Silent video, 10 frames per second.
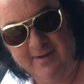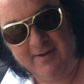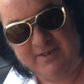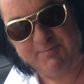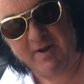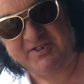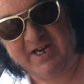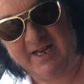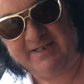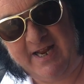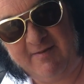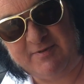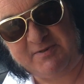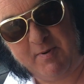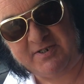Now, the other
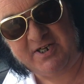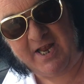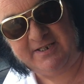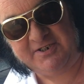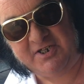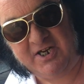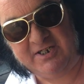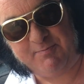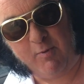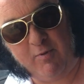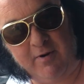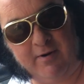special cheese board.